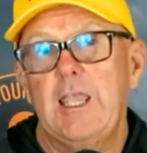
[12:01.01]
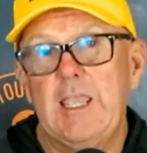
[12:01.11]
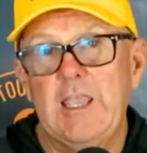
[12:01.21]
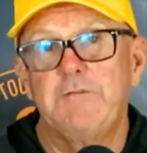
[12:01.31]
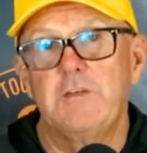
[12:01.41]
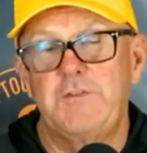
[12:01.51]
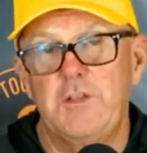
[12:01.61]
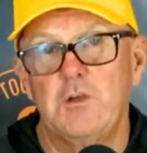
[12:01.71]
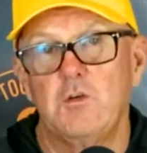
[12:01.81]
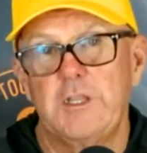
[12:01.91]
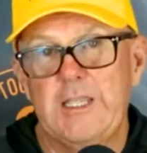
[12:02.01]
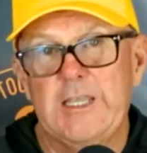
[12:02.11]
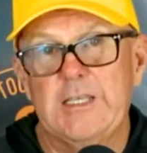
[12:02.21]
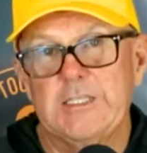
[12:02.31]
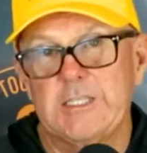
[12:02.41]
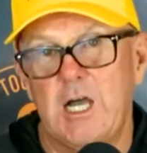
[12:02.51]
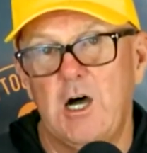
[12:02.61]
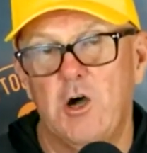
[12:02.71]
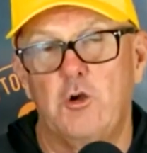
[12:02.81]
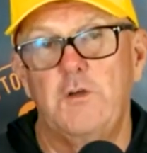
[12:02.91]
if the field is
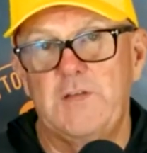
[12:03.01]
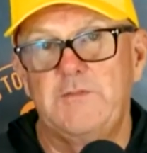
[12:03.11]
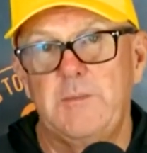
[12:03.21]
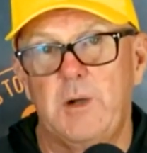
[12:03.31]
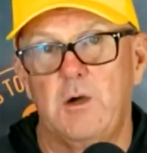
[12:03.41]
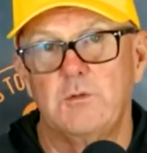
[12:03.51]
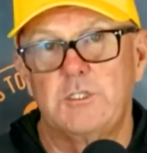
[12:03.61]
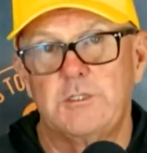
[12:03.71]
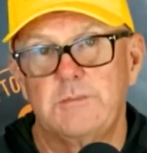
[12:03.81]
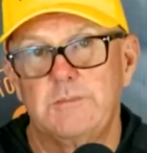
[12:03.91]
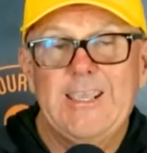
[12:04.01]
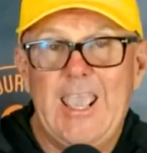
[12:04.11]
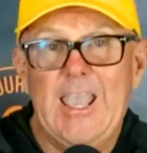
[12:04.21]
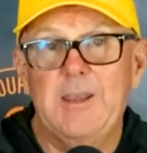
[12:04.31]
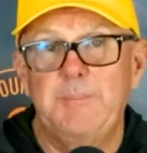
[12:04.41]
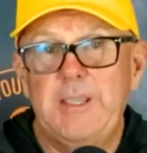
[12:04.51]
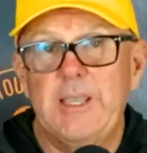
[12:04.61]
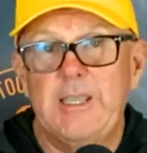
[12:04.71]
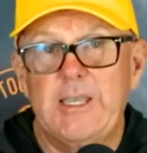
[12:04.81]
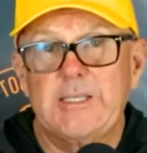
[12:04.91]
150 boats. Can
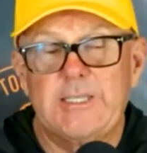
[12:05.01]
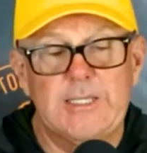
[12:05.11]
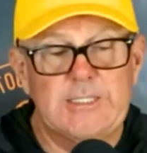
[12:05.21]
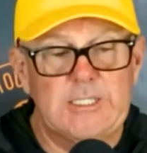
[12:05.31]
BASS